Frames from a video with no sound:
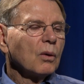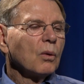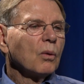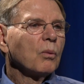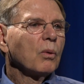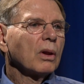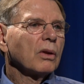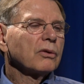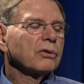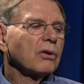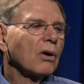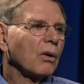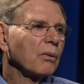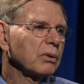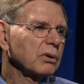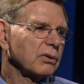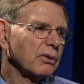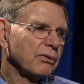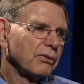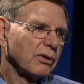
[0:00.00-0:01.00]
Well, there's
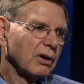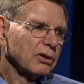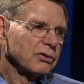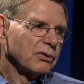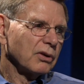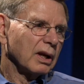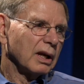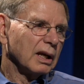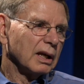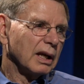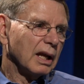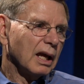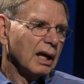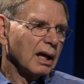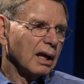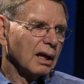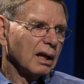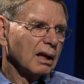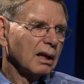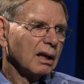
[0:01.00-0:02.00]
always a frustrating
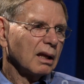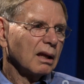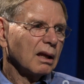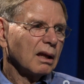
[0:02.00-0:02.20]
day,